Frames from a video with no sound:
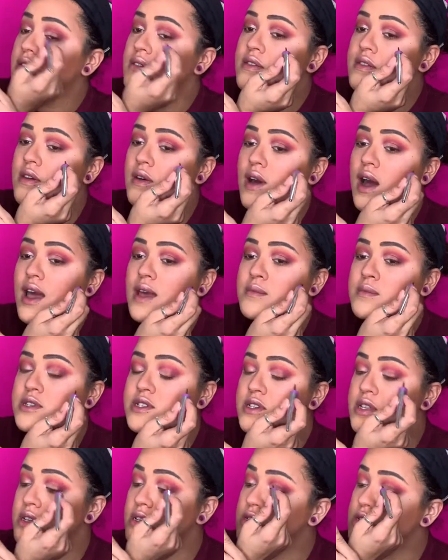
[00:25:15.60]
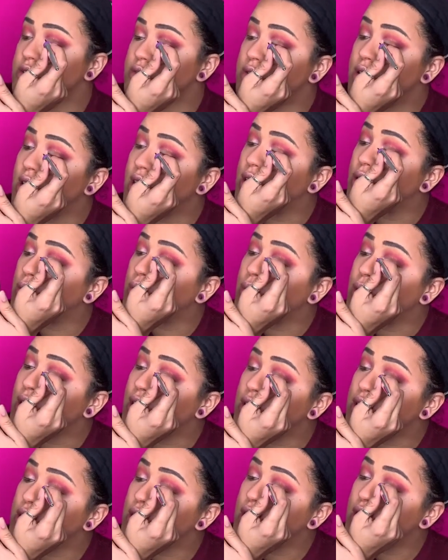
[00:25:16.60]
So I'm just going to do a
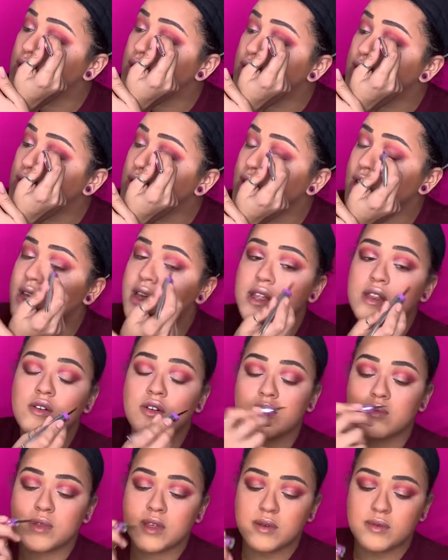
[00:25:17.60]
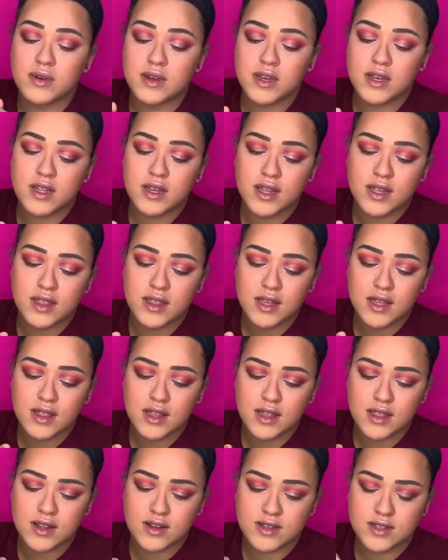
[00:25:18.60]
winged liner like I normally would. I
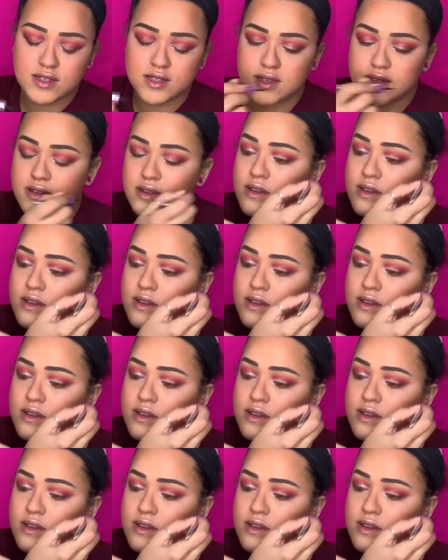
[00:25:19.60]
think that there's...